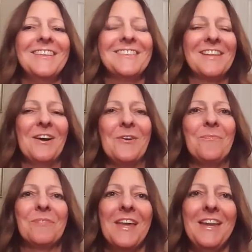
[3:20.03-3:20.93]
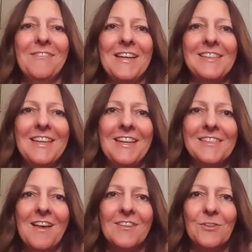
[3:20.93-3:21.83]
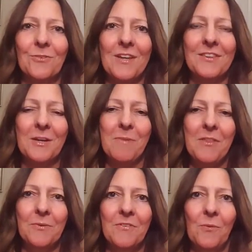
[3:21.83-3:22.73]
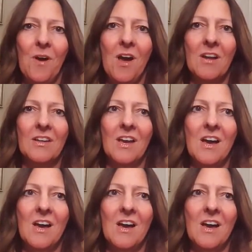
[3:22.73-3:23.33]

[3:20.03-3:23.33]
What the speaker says: So anyways, it is also right there by the Riverwalk.